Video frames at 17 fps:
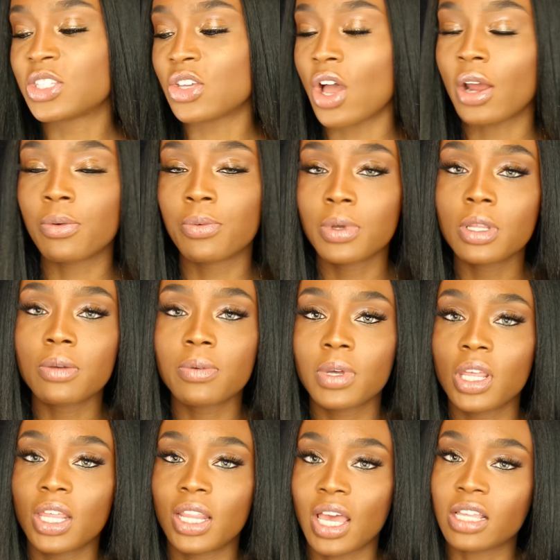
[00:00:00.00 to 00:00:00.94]
so I really,
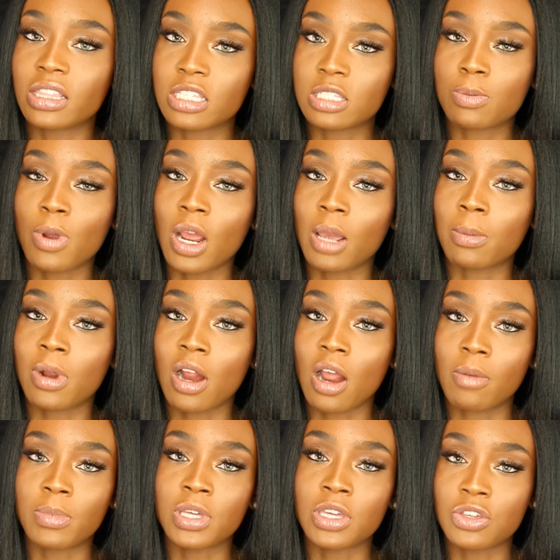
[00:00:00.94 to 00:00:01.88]
really like this primer.
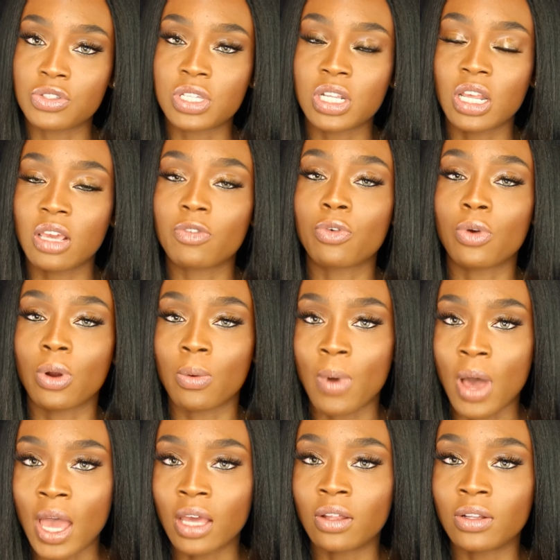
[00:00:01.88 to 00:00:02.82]
I've been using it for a
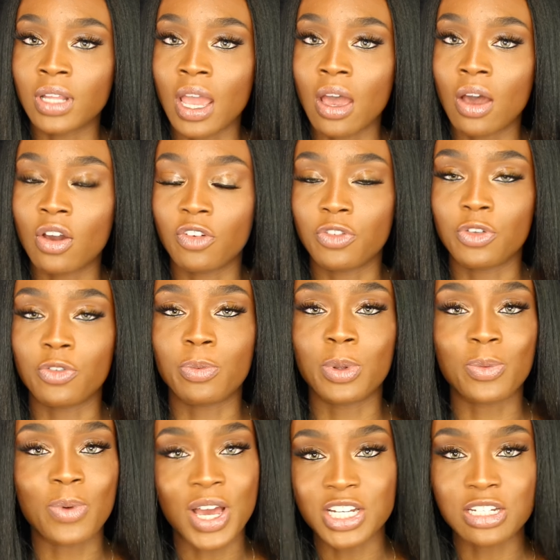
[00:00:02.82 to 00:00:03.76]
while now if you've
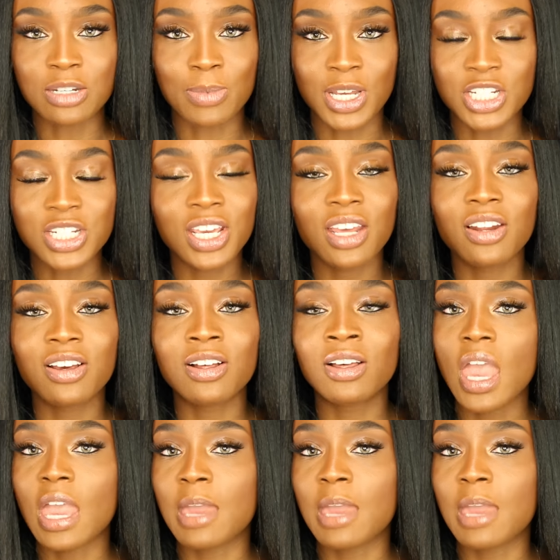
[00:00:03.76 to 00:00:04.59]
been watching my channel.